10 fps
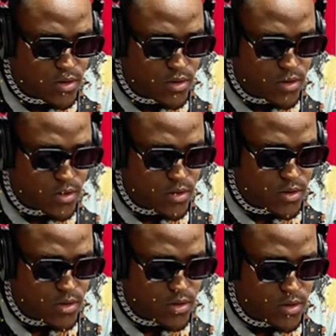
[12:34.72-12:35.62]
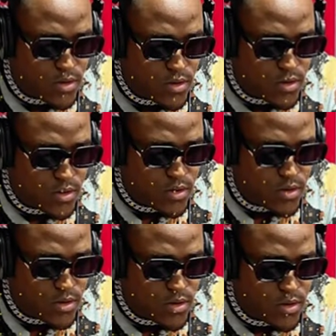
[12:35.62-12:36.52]
dance music. Got you. You understand?
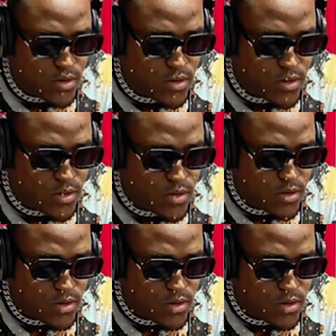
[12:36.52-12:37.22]
Got you. So I'm a